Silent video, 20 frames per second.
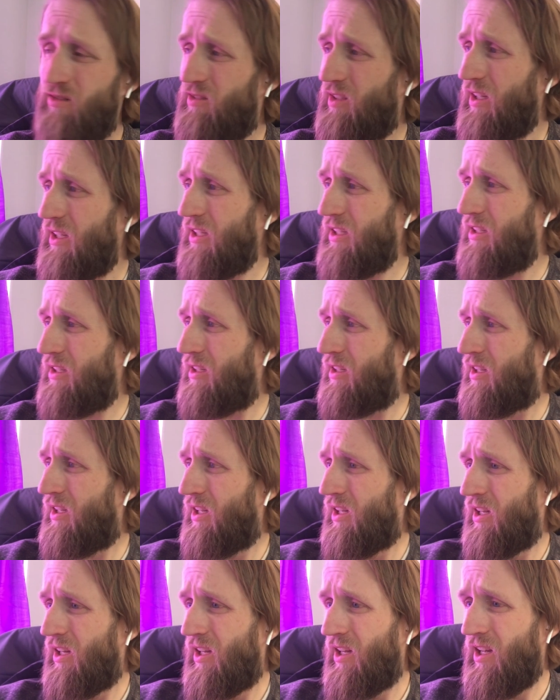Like,
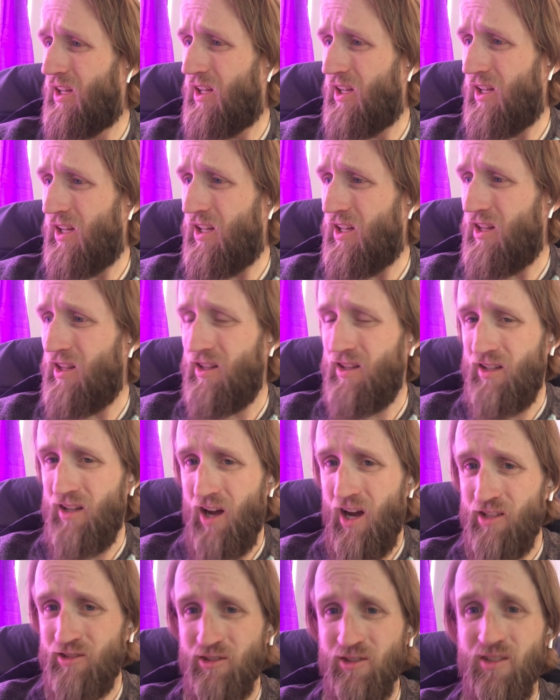
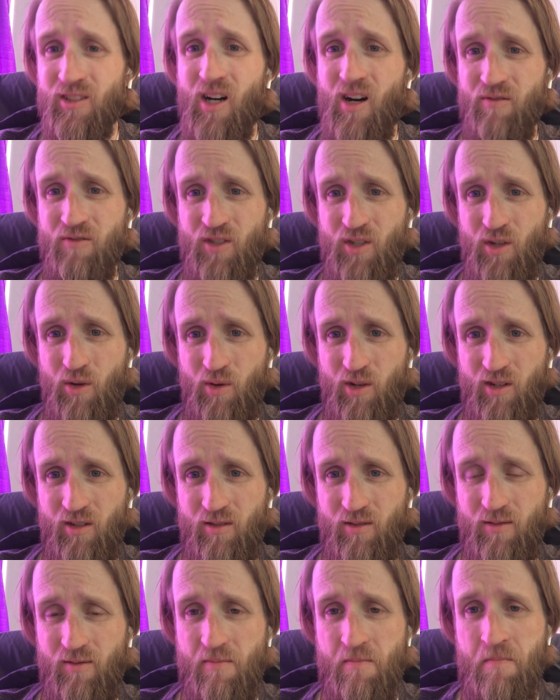I love soda.
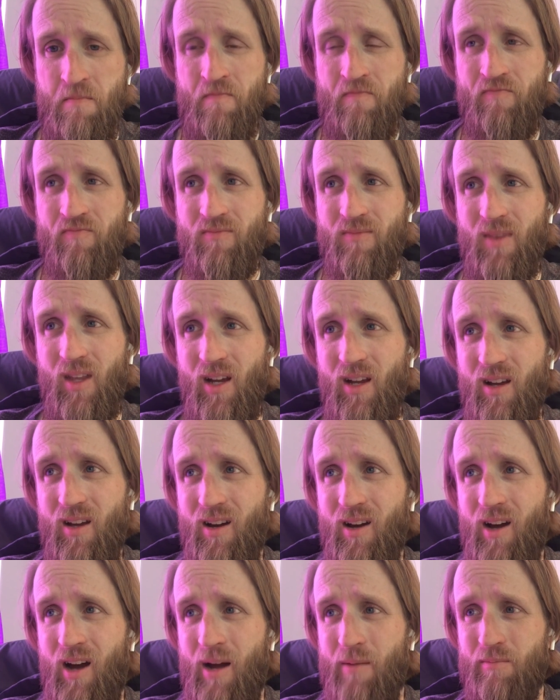
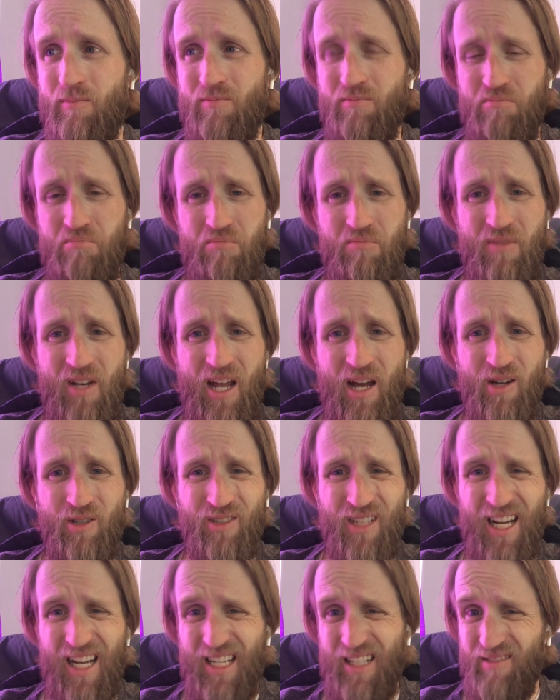I'm now
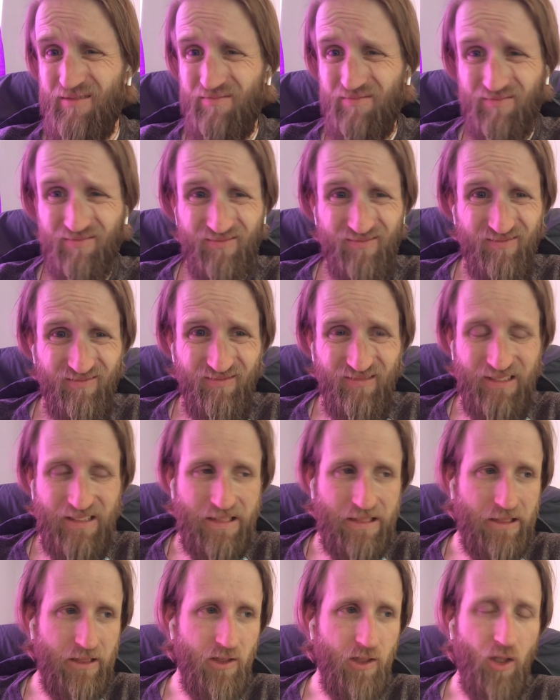like
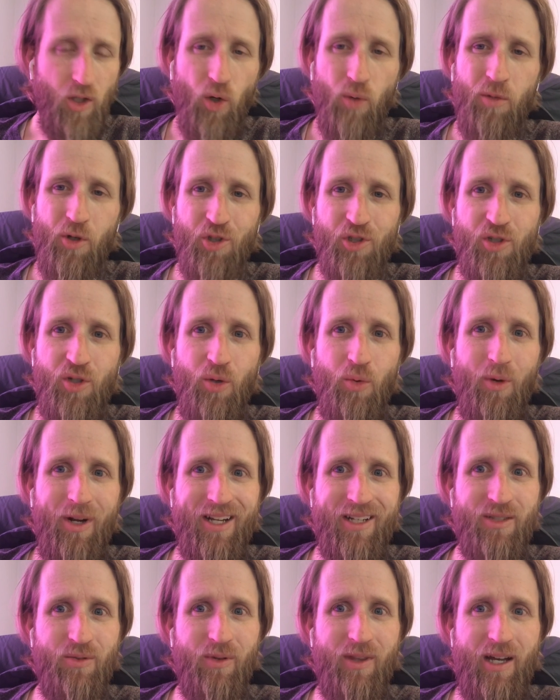almost 2
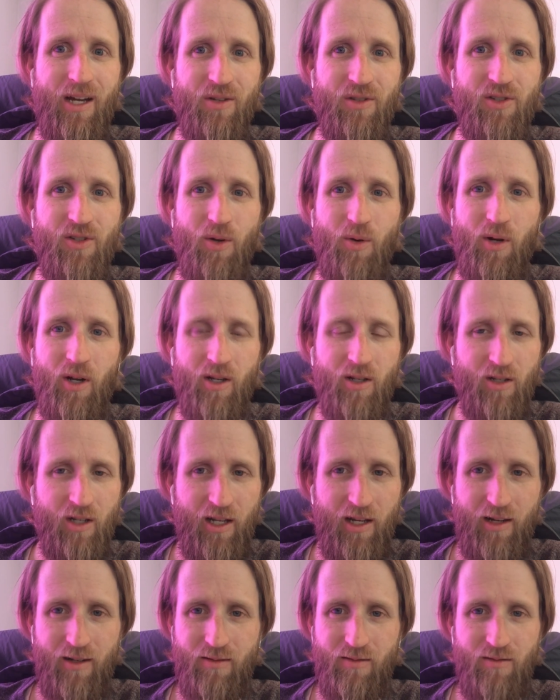weeks without soda,
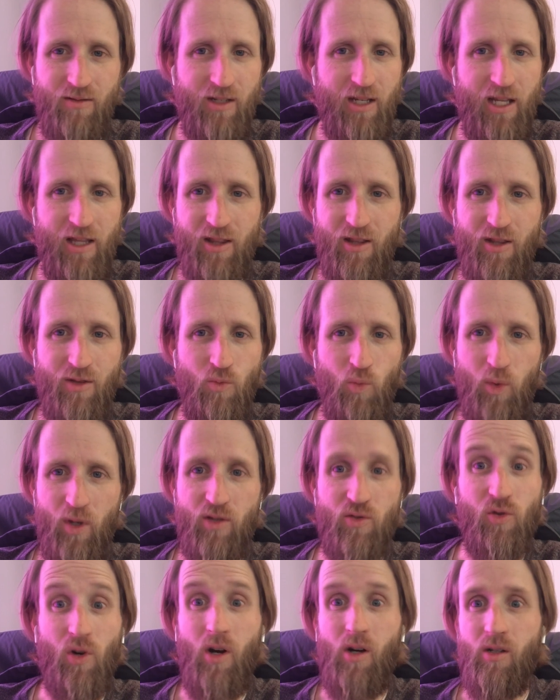and I get
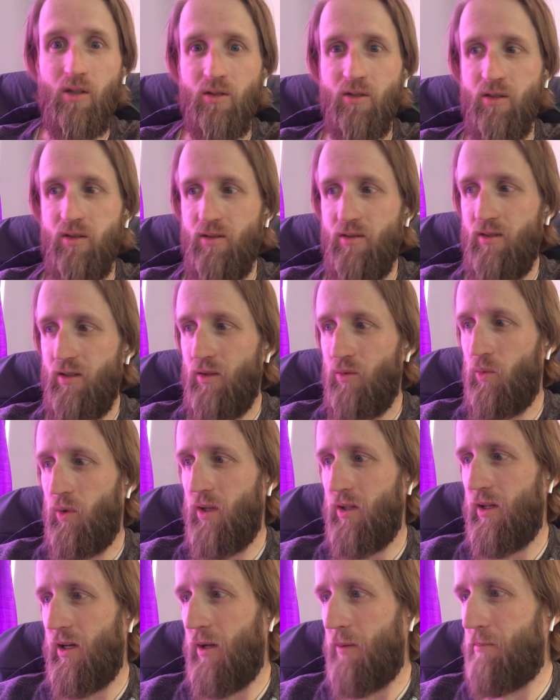withdrawals and
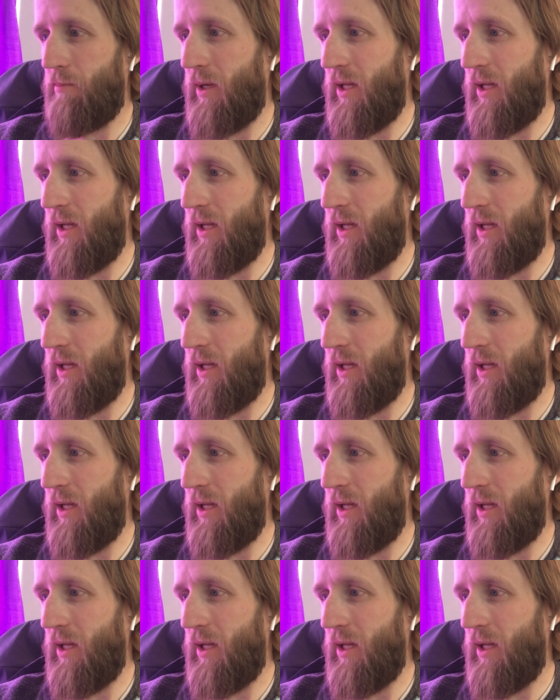whatnot.